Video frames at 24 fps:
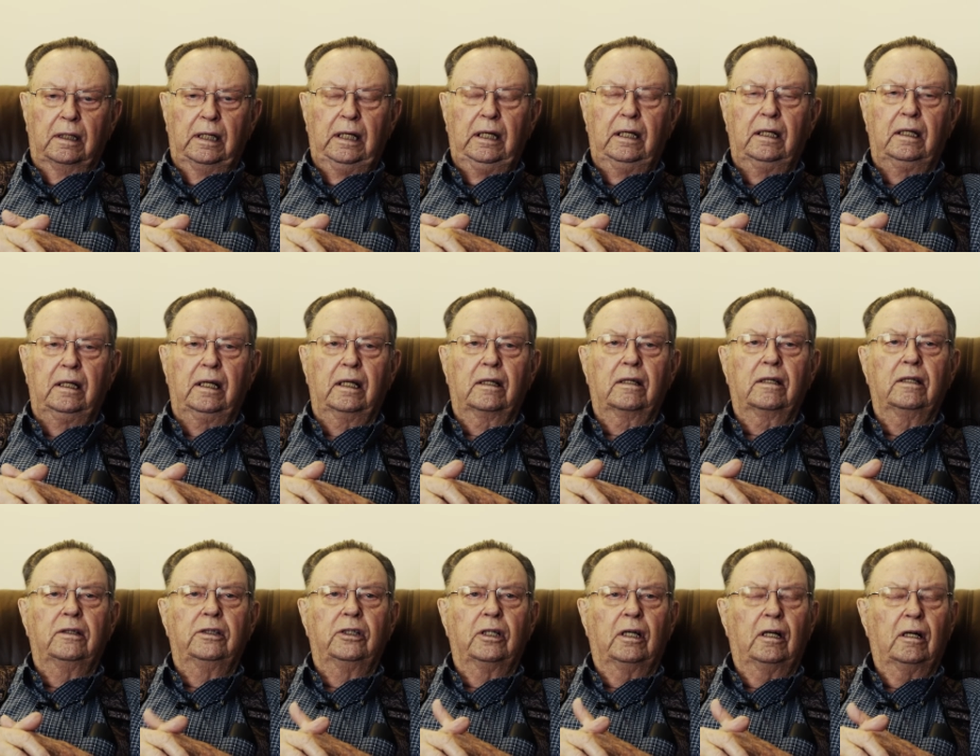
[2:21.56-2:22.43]
he could get
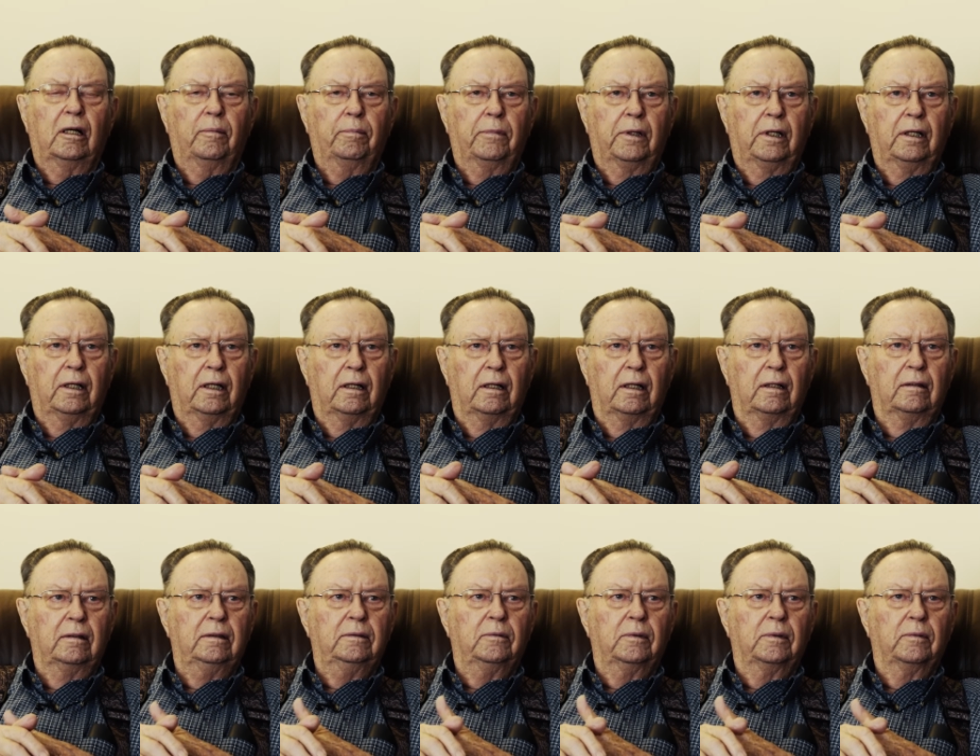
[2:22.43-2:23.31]
the job
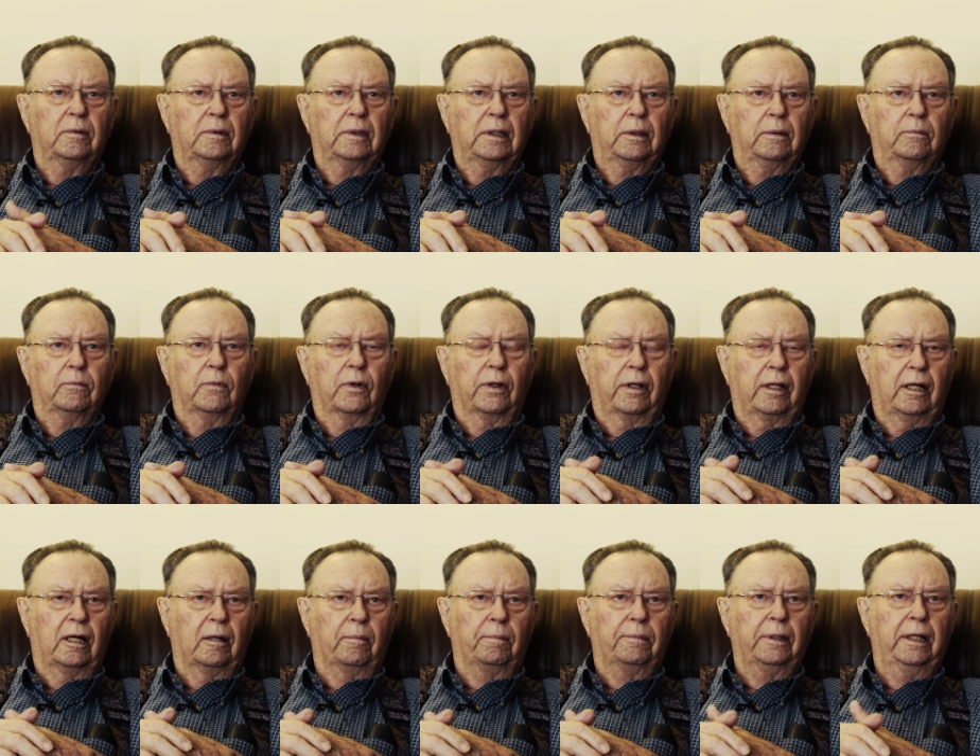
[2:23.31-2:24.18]
done
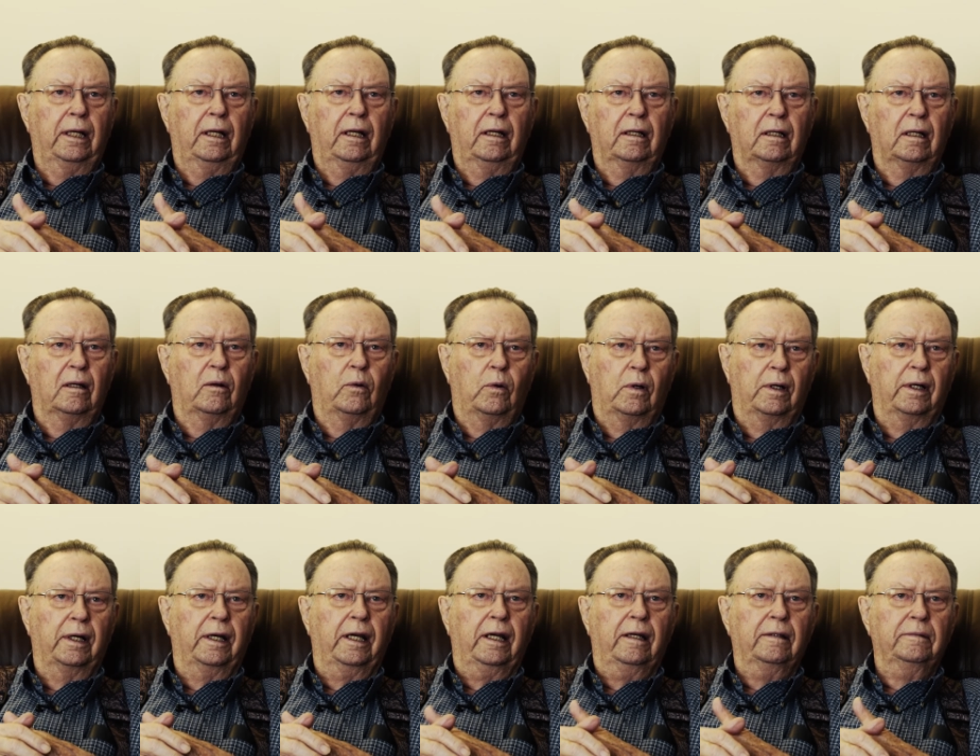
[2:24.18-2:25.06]
without being in the
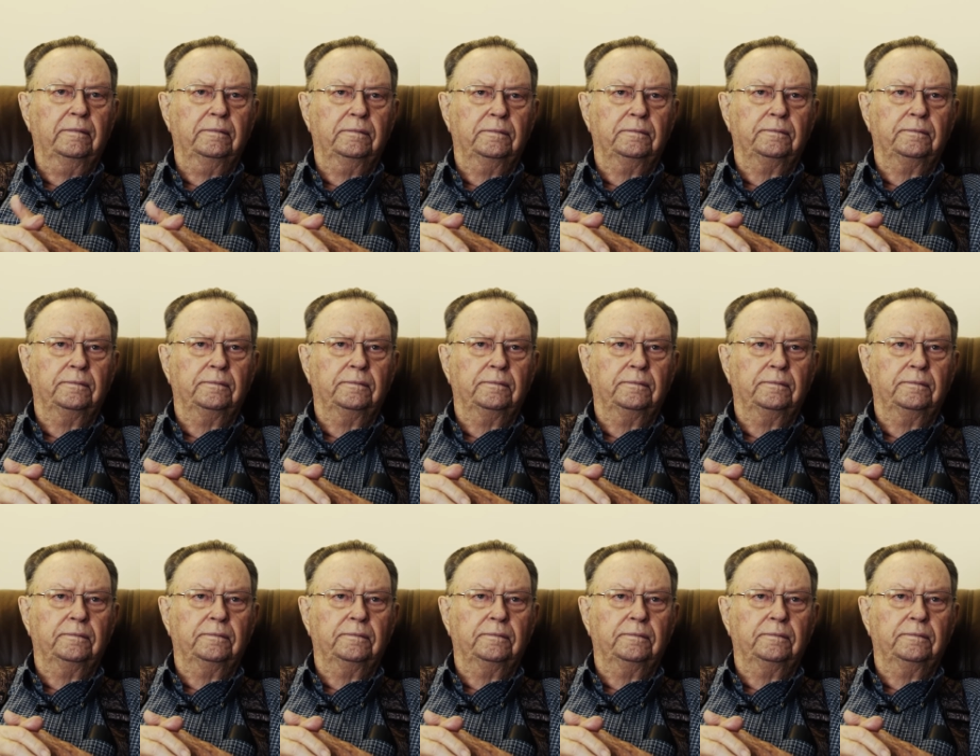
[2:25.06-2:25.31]
way.